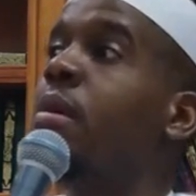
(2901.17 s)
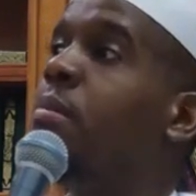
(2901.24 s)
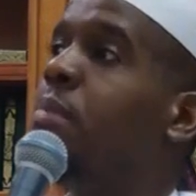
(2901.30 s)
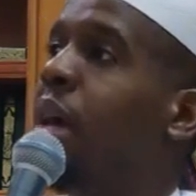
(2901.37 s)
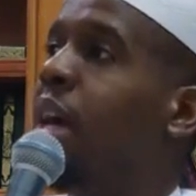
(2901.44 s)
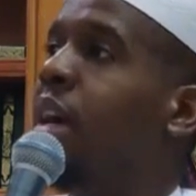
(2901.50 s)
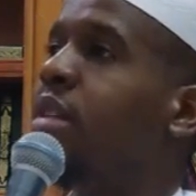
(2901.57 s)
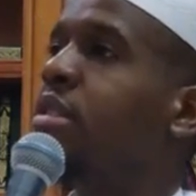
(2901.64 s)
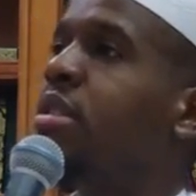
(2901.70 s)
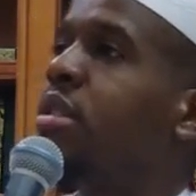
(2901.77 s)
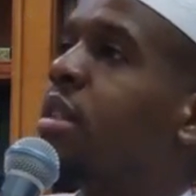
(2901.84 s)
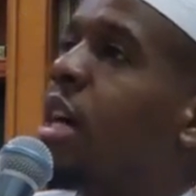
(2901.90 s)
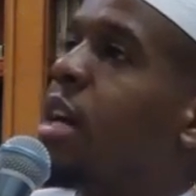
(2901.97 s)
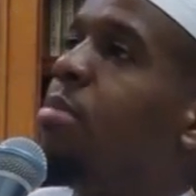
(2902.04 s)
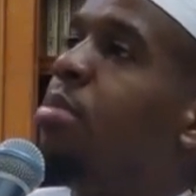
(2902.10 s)
Pants,
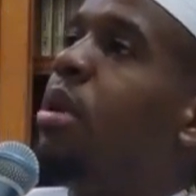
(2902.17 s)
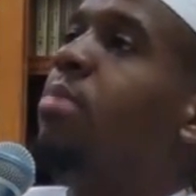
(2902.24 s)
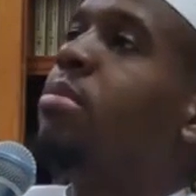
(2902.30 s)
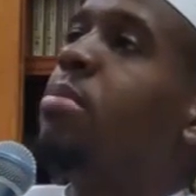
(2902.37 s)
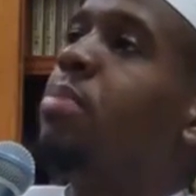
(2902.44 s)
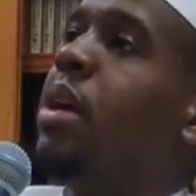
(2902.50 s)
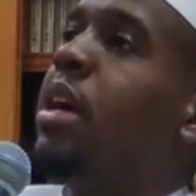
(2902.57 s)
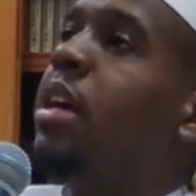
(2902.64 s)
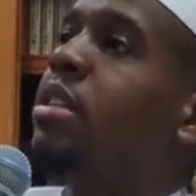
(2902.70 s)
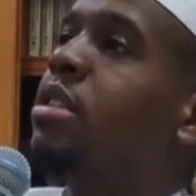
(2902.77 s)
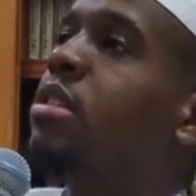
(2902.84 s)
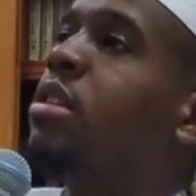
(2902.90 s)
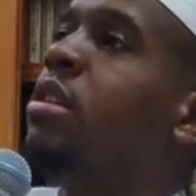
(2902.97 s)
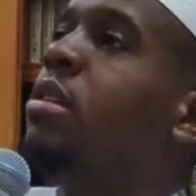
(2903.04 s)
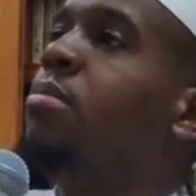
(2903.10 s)
gotta pull up the
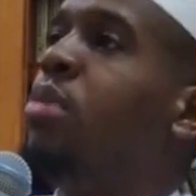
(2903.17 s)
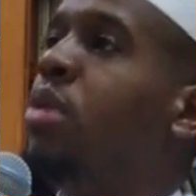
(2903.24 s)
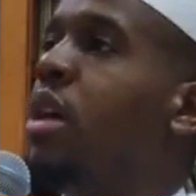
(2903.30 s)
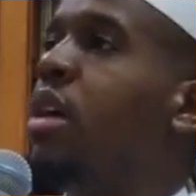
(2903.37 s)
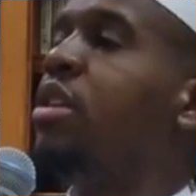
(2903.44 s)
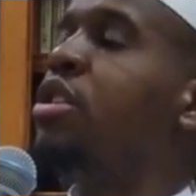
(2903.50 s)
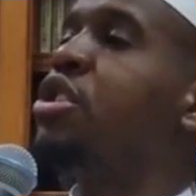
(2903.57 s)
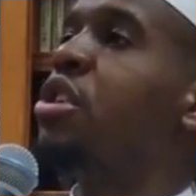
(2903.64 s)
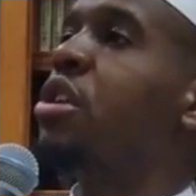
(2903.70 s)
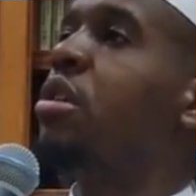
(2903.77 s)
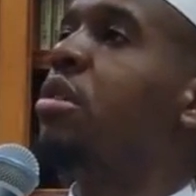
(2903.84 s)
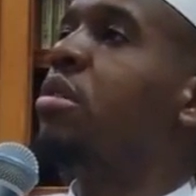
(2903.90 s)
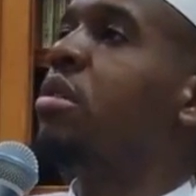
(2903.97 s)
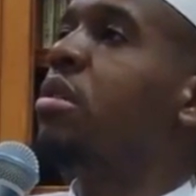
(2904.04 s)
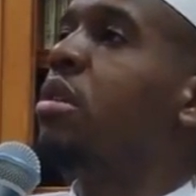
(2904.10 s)
pants, put on your
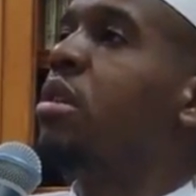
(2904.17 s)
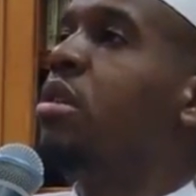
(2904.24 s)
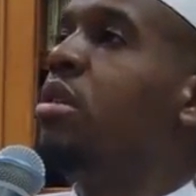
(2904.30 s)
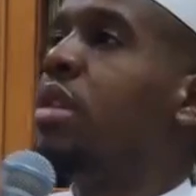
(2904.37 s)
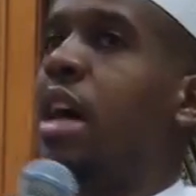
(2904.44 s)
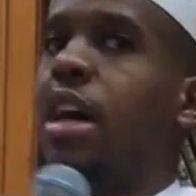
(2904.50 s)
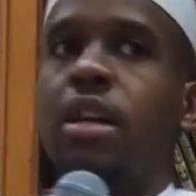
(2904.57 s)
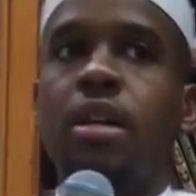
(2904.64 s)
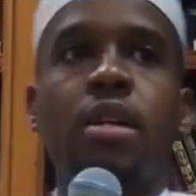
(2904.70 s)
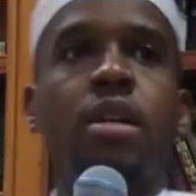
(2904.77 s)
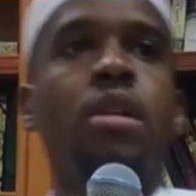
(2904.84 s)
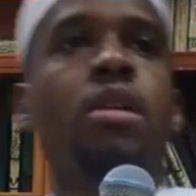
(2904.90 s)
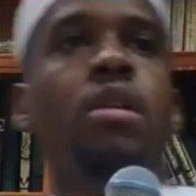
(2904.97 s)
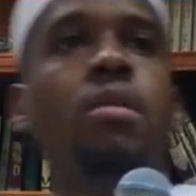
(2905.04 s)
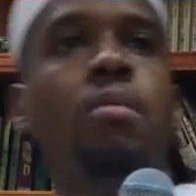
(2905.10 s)
shirt. You gotta
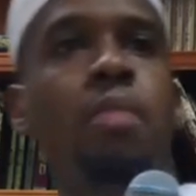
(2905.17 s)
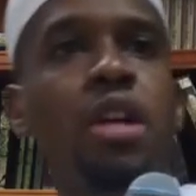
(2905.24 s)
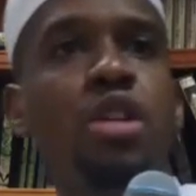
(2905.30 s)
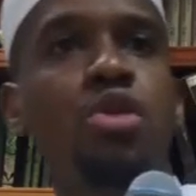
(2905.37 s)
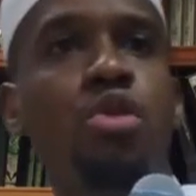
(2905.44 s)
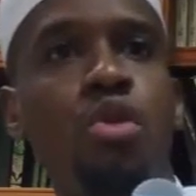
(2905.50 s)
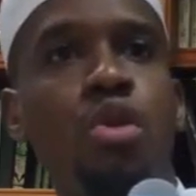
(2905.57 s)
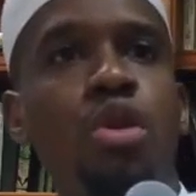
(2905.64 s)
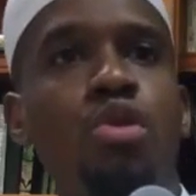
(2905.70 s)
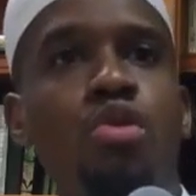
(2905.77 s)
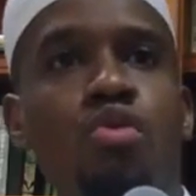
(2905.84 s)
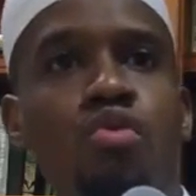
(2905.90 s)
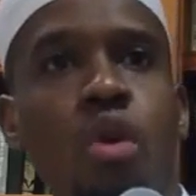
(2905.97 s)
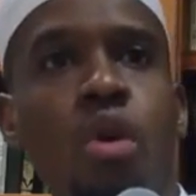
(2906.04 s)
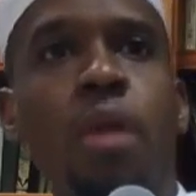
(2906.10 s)
make sure
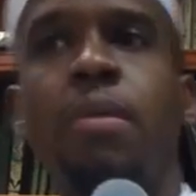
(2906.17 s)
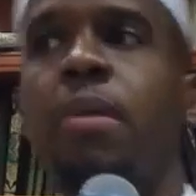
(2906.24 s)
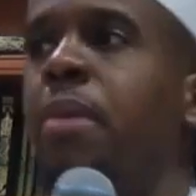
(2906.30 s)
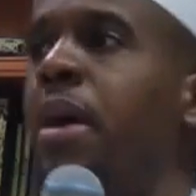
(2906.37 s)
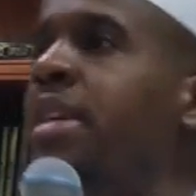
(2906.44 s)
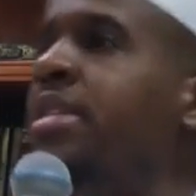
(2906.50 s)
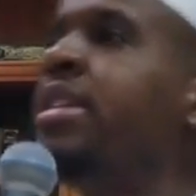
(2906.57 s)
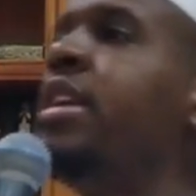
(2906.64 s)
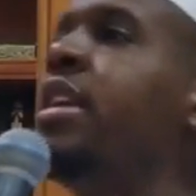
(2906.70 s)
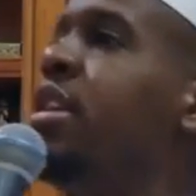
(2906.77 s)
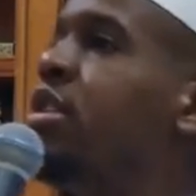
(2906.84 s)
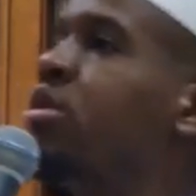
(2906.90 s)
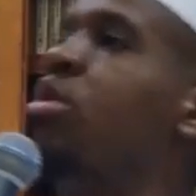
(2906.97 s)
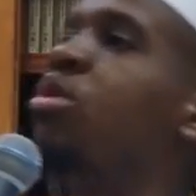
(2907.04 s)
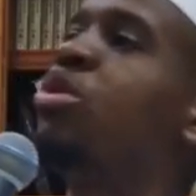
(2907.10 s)
you roll up your pants, and the
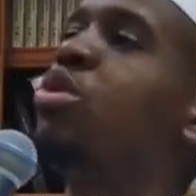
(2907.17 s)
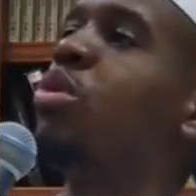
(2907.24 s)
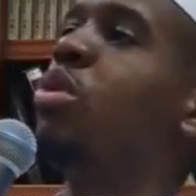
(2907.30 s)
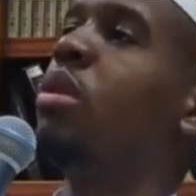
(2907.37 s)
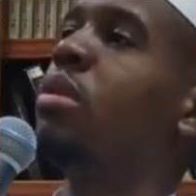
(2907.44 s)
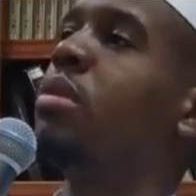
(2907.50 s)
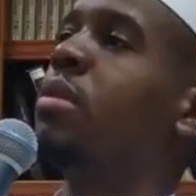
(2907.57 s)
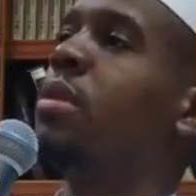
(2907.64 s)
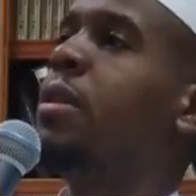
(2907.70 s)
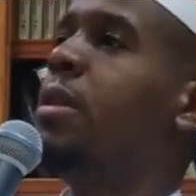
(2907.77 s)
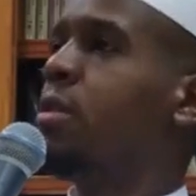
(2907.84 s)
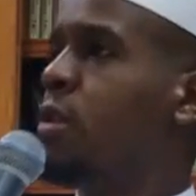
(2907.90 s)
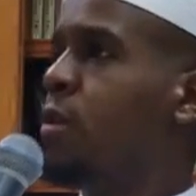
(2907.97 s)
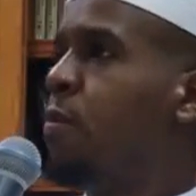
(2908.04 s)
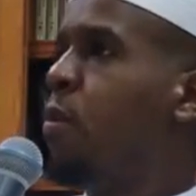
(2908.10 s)
list goes on.
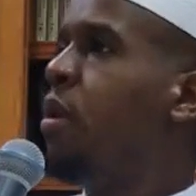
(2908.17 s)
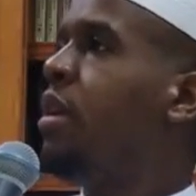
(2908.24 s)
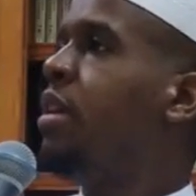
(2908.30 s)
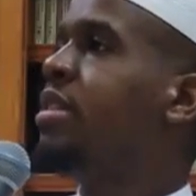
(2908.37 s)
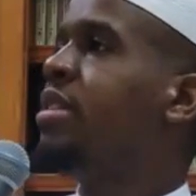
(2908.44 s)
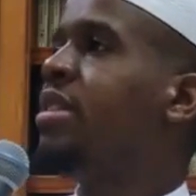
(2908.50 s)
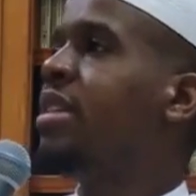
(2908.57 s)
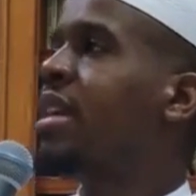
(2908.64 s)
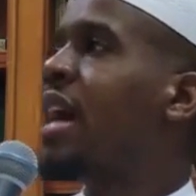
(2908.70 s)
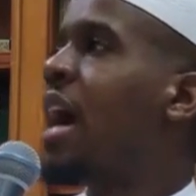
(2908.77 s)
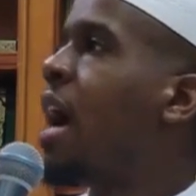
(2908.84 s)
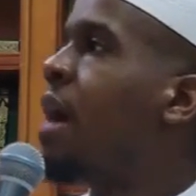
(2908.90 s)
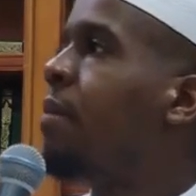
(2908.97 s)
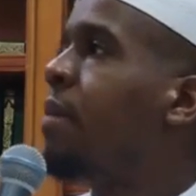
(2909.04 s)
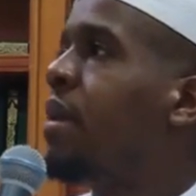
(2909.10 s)
So the point, this is a
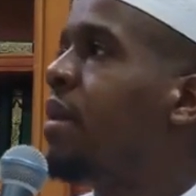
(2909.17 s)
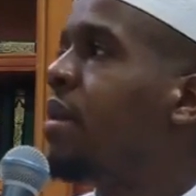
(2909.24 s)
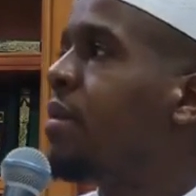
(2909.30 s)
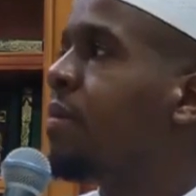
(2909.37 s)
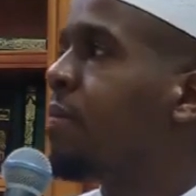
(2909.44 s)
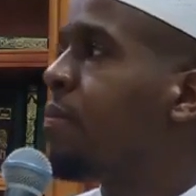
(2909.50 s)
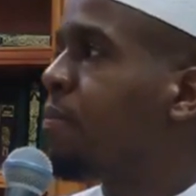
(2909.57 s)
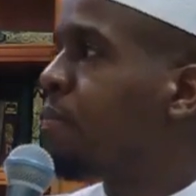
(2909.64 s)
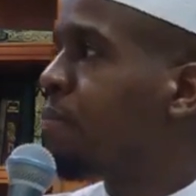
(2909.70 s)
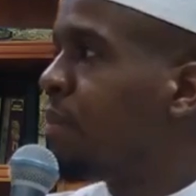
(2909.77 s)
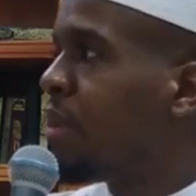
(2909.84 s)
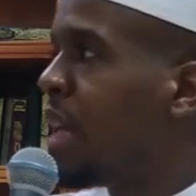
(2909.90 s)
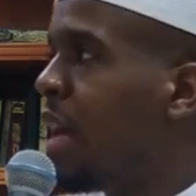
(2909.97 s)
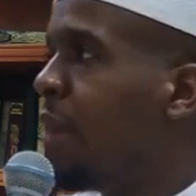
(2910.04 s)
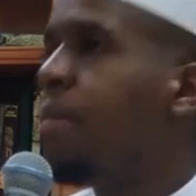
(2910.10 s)
common
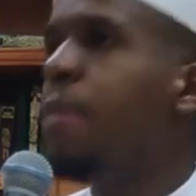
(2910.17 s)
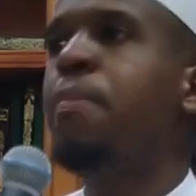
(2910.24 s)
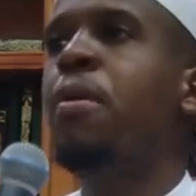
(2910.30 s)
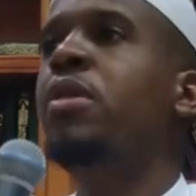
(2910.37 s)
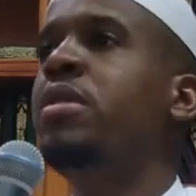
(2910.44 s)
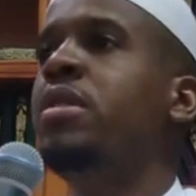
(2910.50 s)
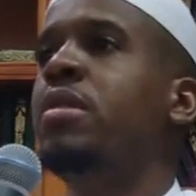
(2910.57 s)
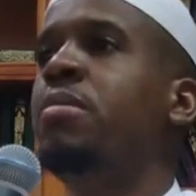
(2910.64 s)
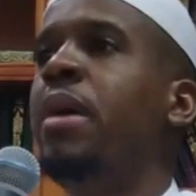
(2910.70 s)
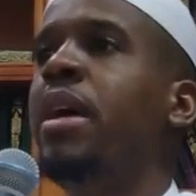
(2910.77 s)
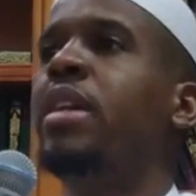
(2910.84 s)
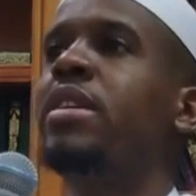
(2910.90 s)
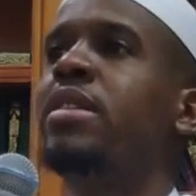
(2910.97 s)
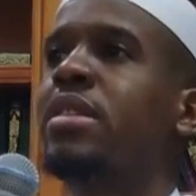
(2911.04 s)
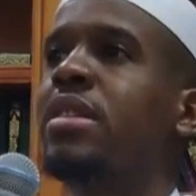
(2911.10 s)
layman person
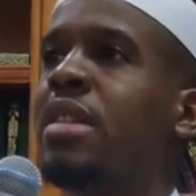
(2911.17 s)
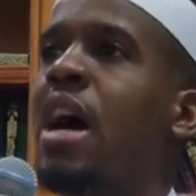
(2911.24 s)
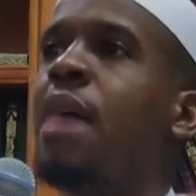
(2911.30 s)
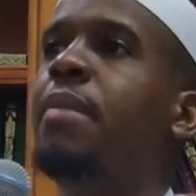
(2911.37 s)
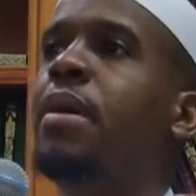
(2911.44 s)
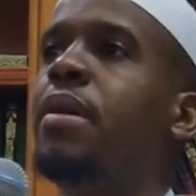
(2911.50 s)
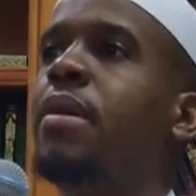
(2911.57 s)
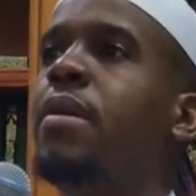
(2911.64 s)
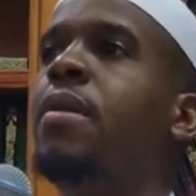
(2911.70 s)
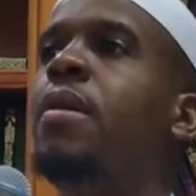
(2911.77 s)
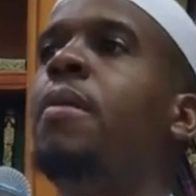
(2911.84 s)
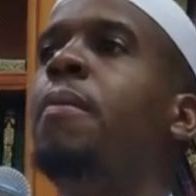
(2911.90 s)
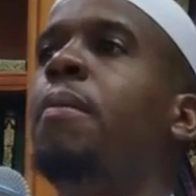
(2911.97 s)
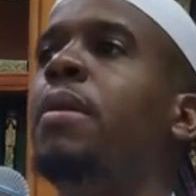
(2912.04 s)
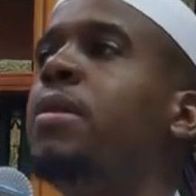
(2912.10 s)
making this comment.
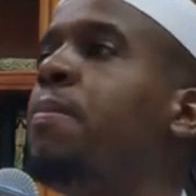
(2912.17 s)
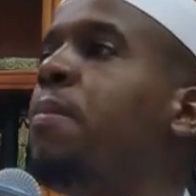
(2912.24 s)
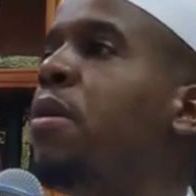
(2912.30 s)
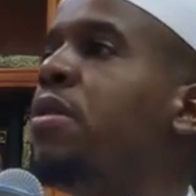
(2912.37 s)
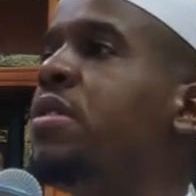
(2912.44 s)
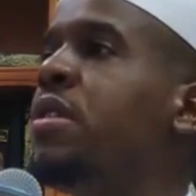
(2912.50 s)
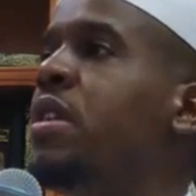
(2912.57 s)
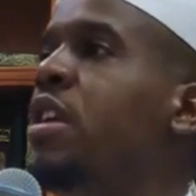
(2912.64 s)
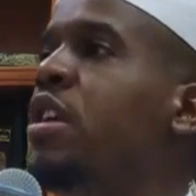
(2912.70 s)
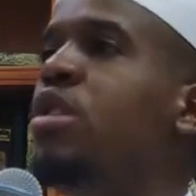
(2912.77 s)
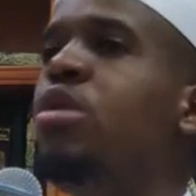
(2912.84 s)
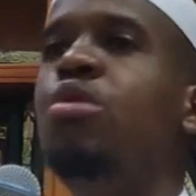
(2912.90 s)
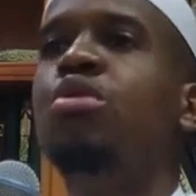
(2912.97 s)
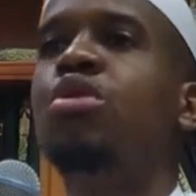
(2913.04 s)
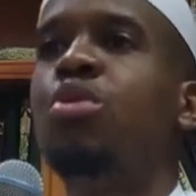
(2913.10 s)
But the person, he
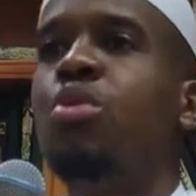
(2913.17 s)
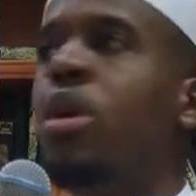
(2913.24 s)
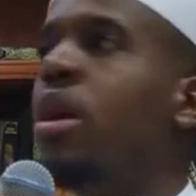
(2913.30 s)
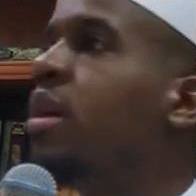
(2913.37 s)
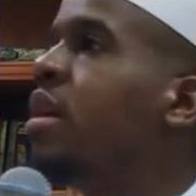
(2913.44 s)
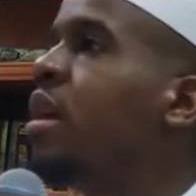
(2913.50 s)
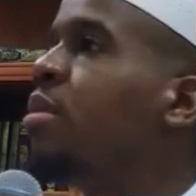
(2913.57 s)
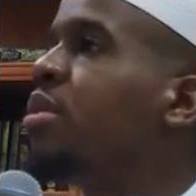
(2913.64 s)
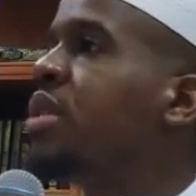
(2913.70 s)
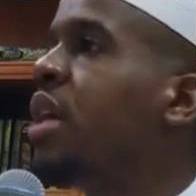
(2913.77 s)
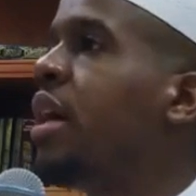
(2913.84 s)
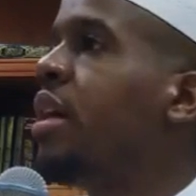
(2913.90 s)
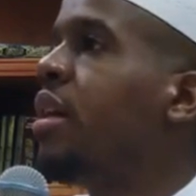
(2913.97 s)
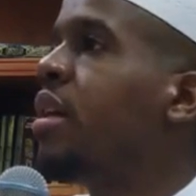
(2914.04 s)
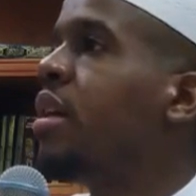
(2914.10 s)
used what? I would
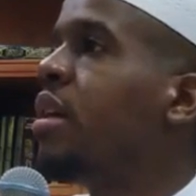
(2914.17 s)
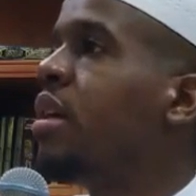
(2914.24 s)
say